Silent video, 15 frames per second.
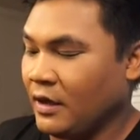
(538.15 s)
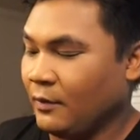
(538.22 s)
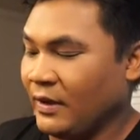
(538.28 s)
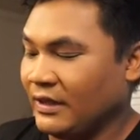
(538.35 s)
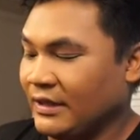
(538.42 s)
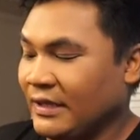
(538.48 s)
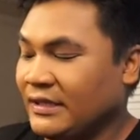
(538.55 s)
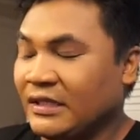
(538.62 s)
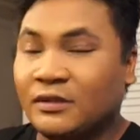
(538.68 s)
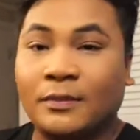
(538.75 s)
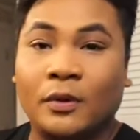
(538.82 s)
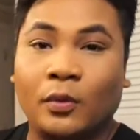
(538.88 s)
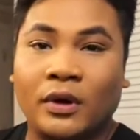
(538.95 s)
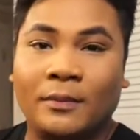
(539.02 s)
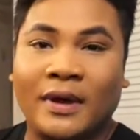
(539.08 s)
but this has
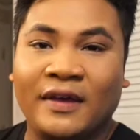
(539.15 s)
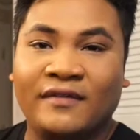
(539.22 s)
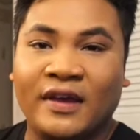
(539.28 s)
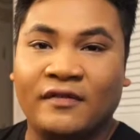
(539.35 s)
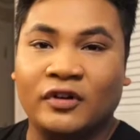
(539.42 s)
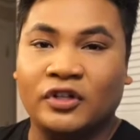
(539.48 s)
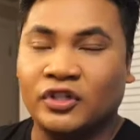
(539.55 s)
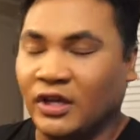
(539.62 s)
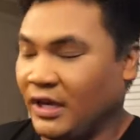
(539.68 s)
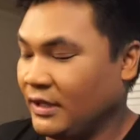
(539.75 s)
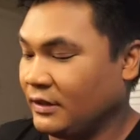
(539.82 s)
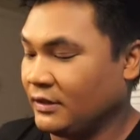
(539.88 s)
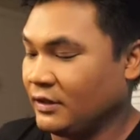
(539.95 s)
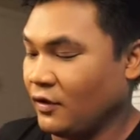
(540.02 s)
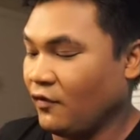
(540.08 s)
been one of my favorite
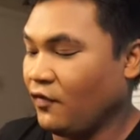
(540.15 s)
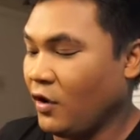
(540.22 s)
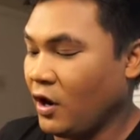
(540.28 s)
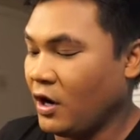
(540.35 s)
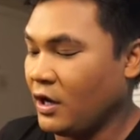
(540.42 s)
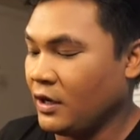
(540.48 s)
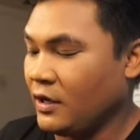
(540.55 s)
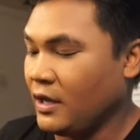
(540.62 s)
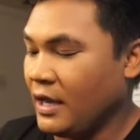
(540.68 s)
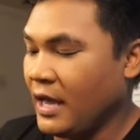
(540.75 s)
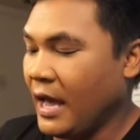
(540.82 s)
shades so far.